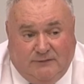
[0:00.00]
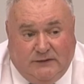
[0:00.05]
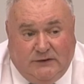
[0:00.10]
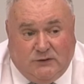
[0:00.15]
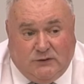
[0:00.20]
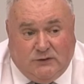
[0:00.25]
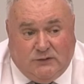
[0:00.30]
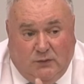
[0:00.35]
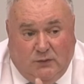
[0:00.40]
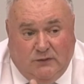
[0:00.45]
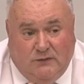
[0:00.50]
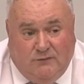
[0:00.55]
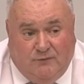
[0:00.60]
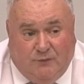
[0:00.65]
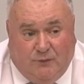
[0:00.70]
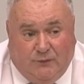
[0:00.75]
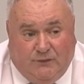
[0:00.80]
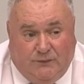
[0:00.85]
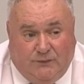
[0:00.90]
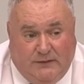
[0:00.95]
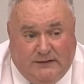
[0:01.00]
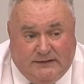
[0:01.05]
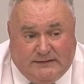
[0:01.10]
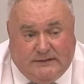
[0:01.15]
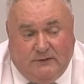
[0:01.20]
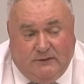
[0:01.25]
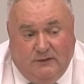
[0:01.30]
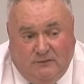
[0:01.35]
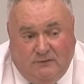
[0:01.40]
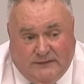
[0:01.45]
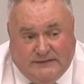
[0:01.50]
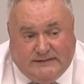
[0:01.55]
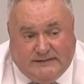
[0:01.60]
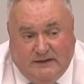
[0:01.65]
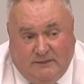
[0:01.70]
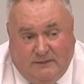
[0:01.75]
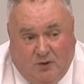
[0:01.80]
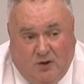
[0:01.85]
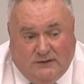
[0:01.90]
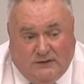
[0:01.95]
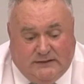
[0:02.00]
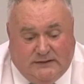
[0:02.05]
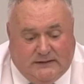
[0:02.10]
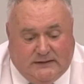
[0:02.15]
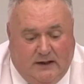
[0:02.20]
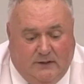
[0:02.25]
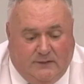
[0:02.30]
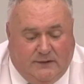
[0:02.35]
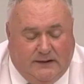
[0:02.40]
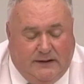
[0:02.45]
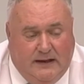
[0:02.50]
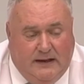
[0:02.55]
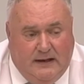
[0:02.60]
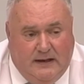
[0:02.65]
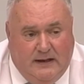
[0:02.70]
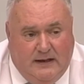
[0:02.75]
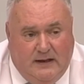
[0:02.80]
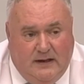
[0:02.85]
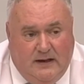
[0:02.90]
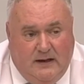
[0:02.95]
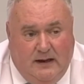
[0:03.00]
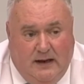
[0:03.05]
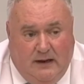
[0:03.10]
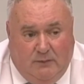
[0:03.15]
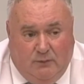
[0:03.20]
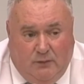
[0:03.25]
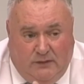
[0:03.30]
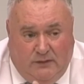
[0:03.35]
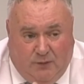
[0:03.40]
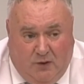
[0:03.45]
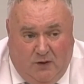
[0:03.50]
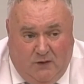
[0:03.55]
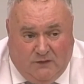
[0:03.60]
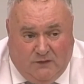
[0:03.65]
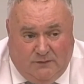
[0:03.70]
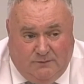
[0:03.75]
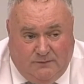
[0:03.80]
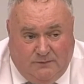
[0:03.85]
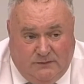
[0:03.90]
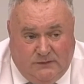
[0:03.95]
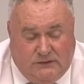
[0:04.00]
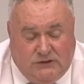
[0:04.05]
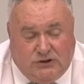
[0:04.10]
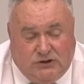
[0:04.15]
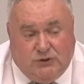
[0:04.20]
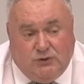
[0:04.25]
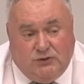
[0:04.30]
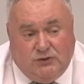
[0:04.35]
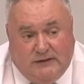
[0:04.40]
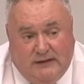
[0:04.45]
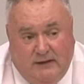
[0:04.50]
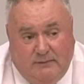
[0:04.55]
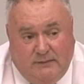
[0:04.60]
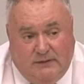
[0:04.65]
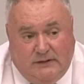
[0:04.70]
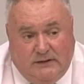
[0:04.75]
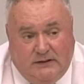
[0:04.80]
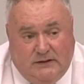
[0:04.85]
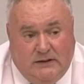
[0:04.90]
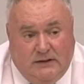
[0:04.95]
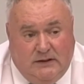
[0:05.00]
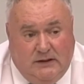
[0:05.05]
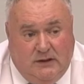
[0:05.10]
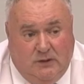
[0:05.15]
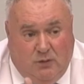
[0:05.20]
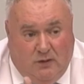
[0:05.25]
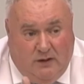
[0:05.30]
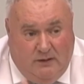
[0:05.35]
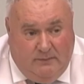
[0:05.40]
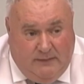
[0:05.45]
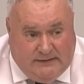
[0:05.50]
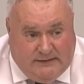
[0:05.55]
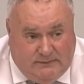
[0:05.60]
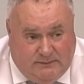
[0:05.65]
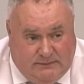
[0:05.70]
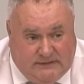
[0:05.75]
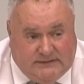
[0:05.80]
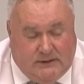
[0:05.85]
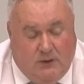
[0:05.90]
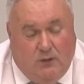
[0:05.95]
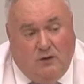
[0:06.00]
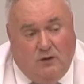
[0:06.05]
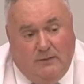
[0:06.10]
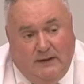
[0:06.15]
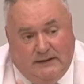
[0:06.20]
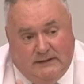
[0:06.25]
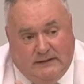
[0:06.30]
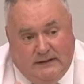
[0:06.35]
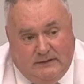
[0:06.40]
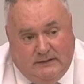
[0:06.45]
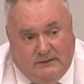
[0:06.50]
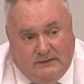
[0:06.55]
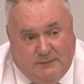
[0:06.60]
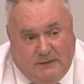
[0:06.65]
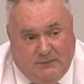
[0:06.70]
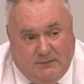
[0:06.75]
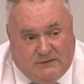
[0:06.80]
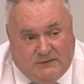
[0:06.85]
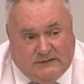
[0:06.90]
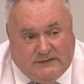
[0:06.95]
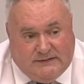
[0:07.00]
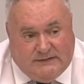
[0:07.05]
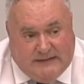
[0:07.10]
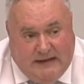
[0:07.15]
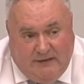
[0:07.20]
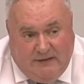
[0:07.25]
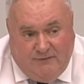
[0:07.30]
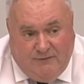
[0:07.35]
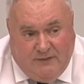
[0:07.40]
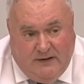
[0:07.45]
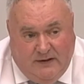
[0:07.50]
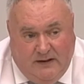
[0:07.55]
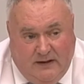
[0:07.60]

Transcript: It was one of the first ministerial visits I brought to the county, and we brought him to Dunamon, where I met Ms Coleman and members of staff.